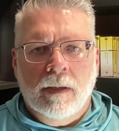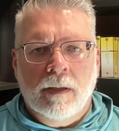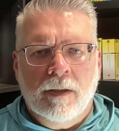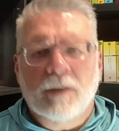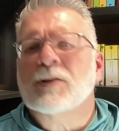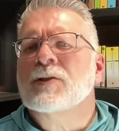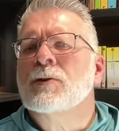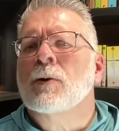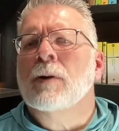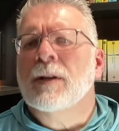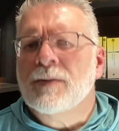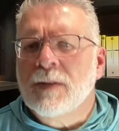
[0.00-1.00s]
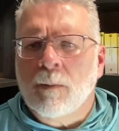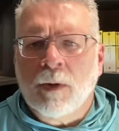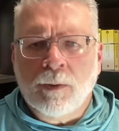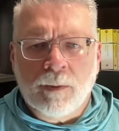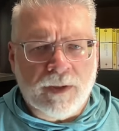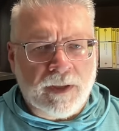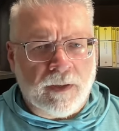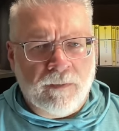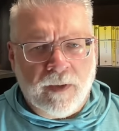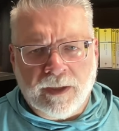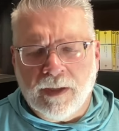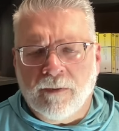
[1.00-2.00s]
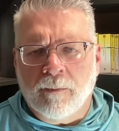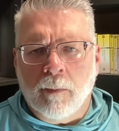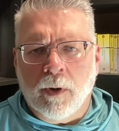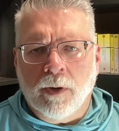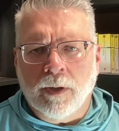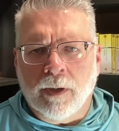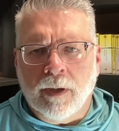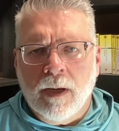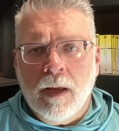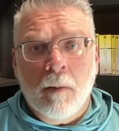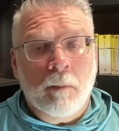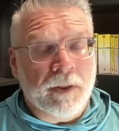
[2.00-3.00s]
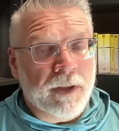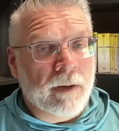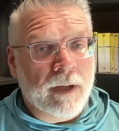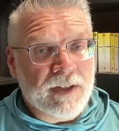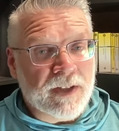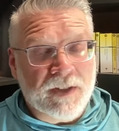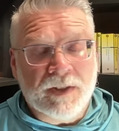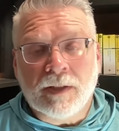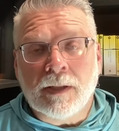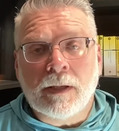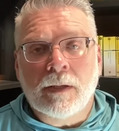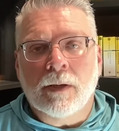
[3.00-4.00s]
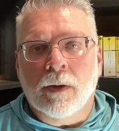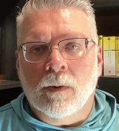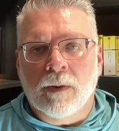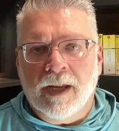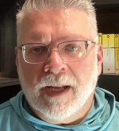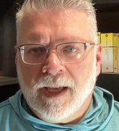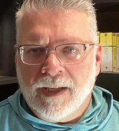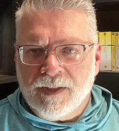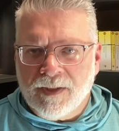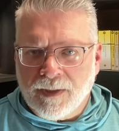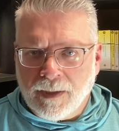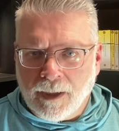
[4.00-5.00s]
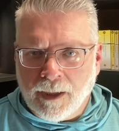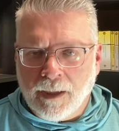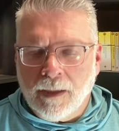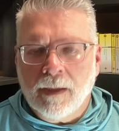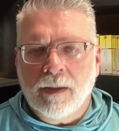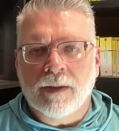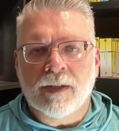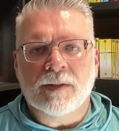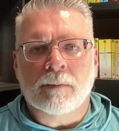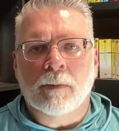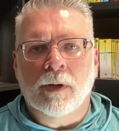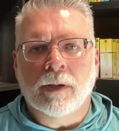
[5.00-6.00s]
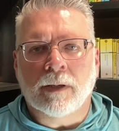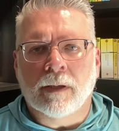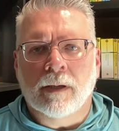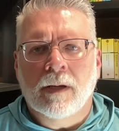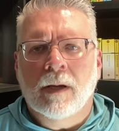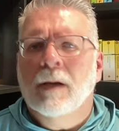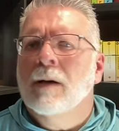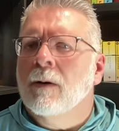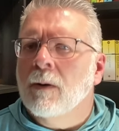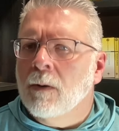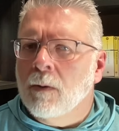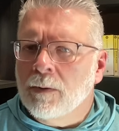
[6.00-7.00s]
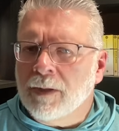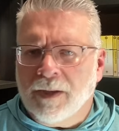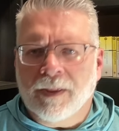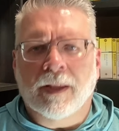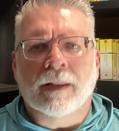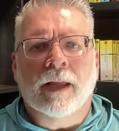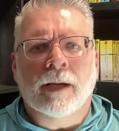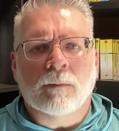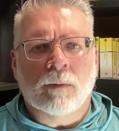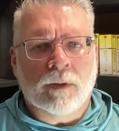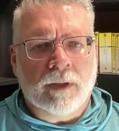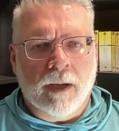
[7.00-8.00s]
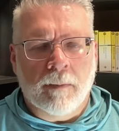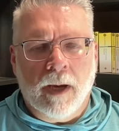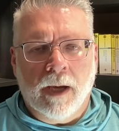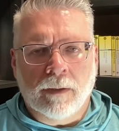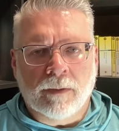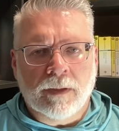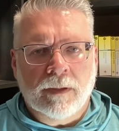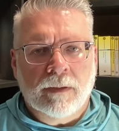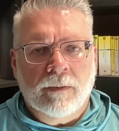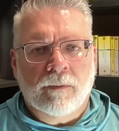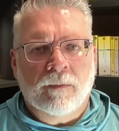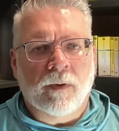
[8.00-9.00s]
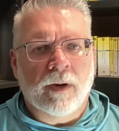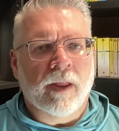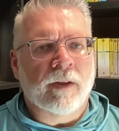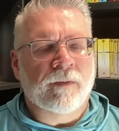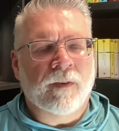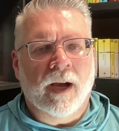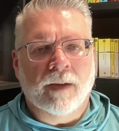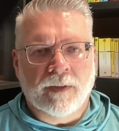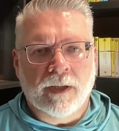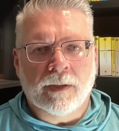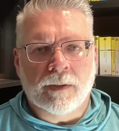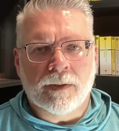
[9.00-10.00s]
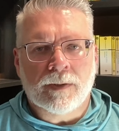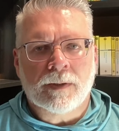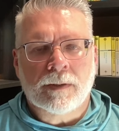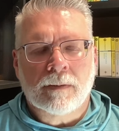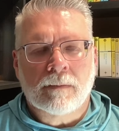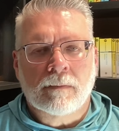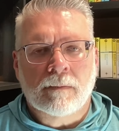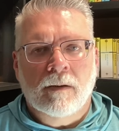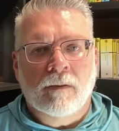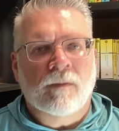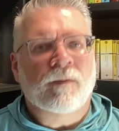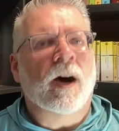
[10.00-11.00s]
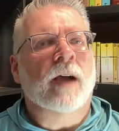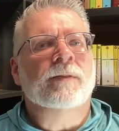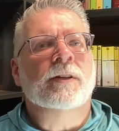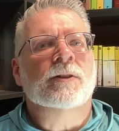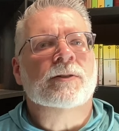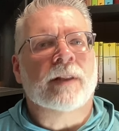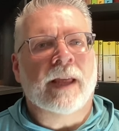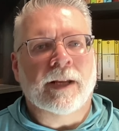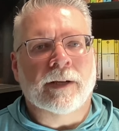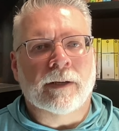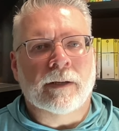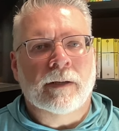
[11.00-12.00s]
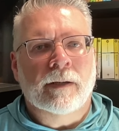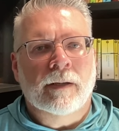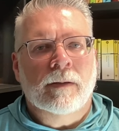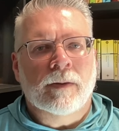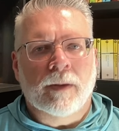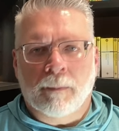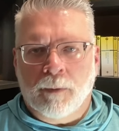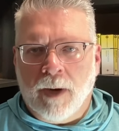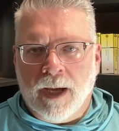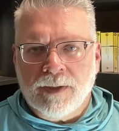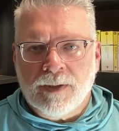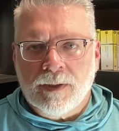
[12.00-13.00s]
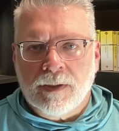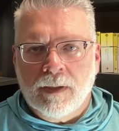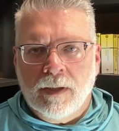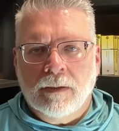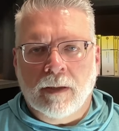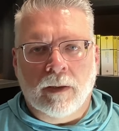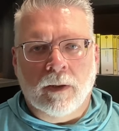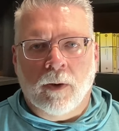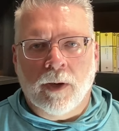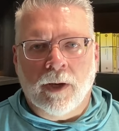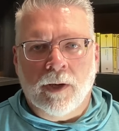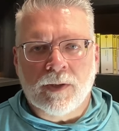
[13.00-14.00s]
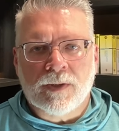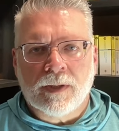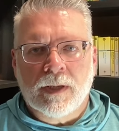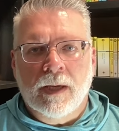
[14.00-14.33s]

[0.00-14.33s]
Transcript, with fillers: There's a story of someone who is convicted of murder but there is a scenedow that has seen this murder, only the light won't come out for another five years. Five years later, the press, the lawyers,